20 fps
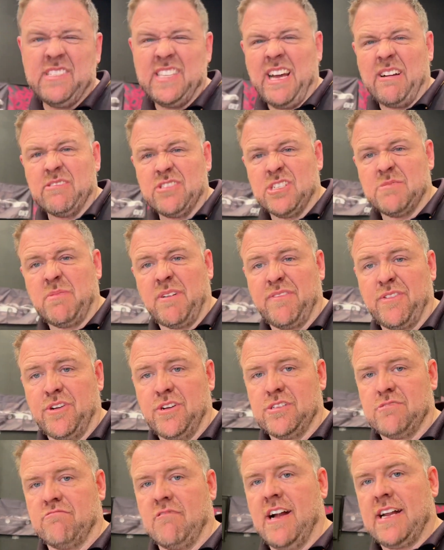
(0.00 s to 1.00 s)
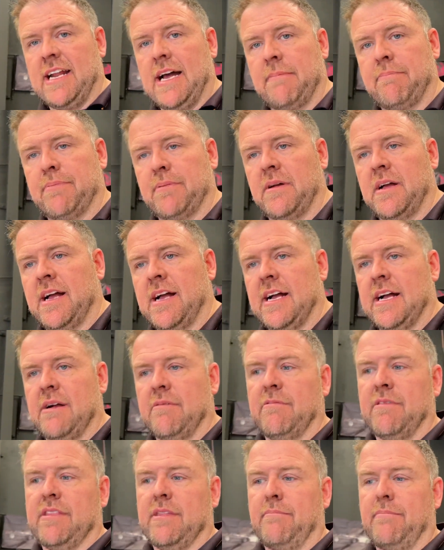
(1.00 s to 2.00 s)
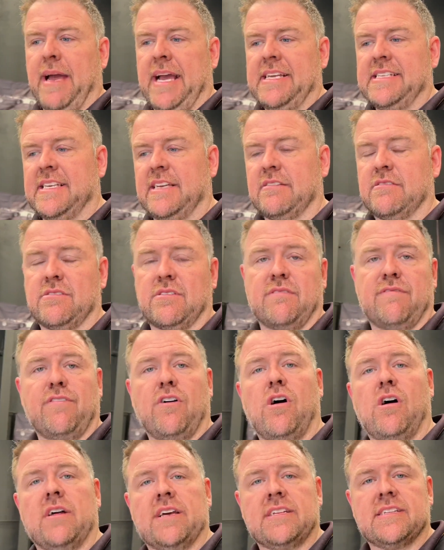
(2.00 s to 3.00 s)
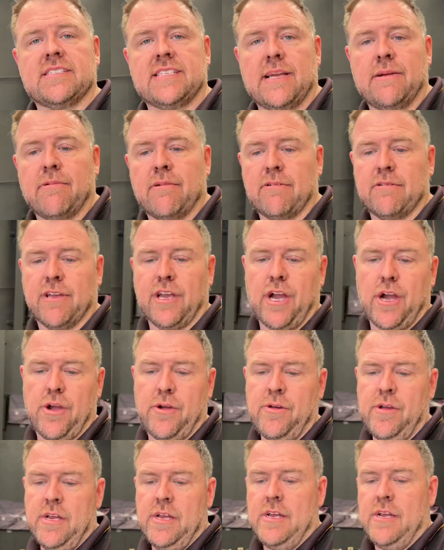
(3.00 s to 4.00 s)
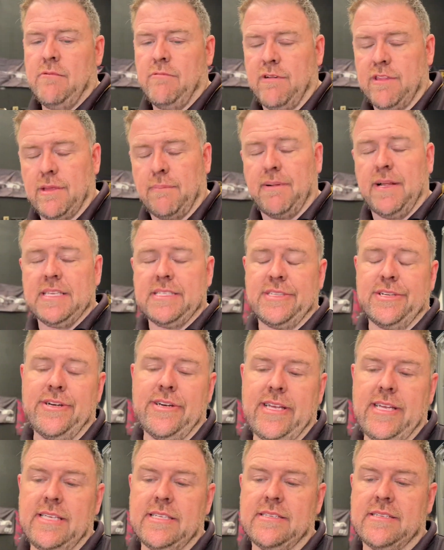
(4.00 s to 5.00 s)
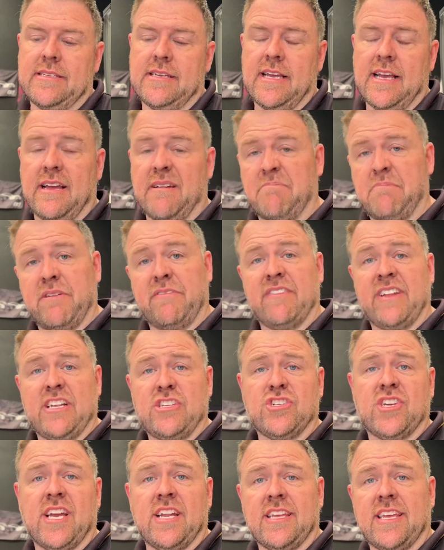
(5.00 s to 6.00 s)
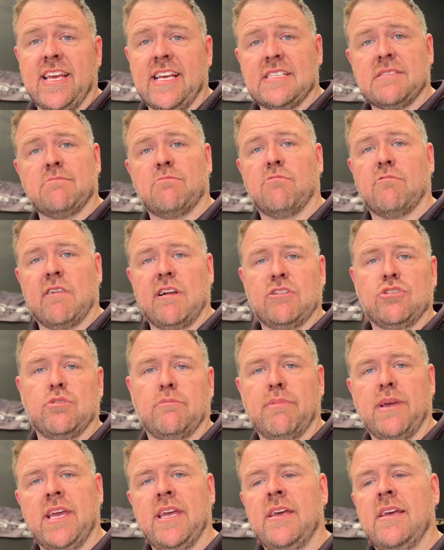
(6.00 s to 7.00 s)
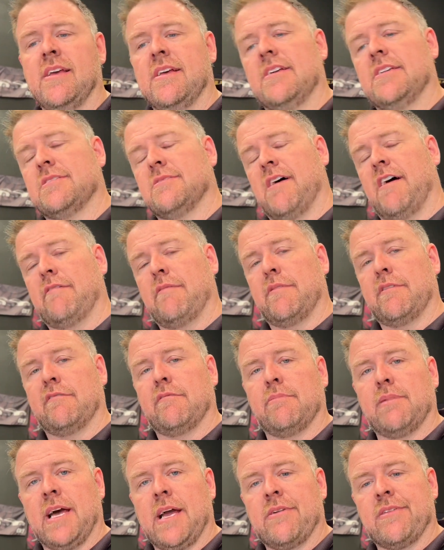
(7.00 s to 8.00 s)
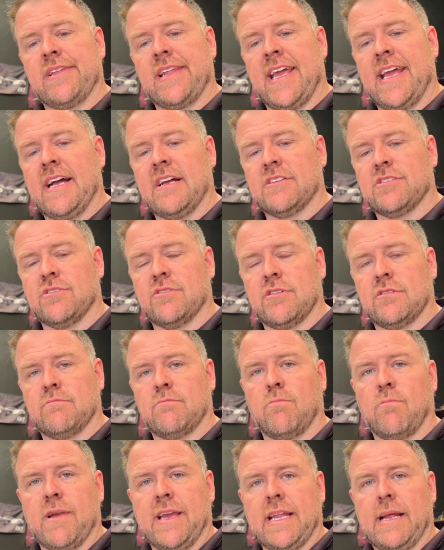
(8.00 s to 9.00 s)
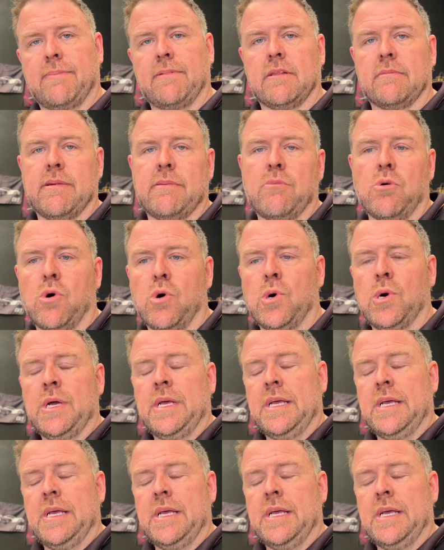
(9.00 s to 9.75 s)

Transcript: that was just my first run up with a basic sort of file in to see where it would go with the plus 30s, a bit of an educated guess on where it should be. So I'll have a bit of a play with it now, try and wake it up a little bit more,